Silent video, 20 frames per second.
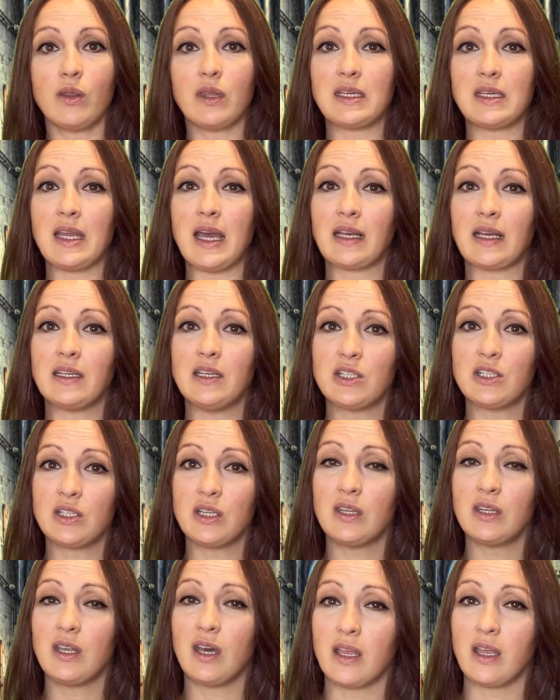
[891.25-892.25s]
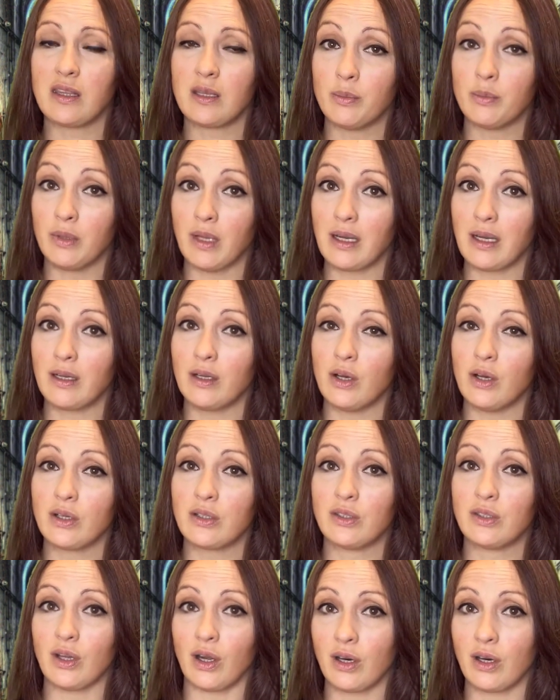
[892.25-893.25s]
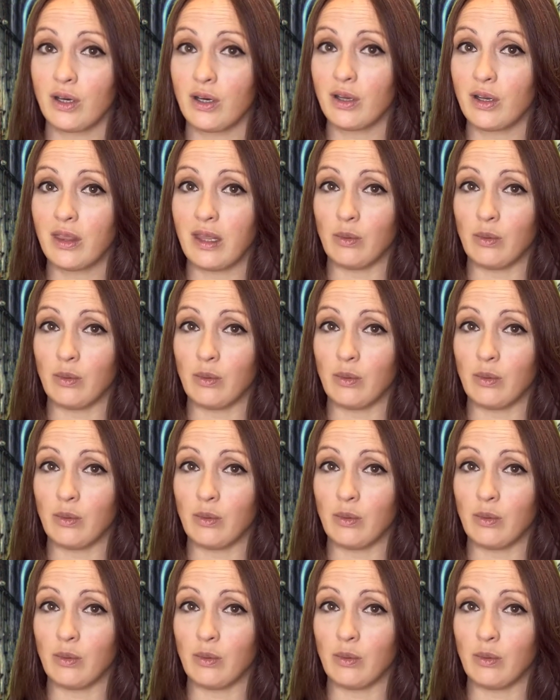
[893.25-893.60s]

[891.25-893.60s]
the technician thought the blood looked darker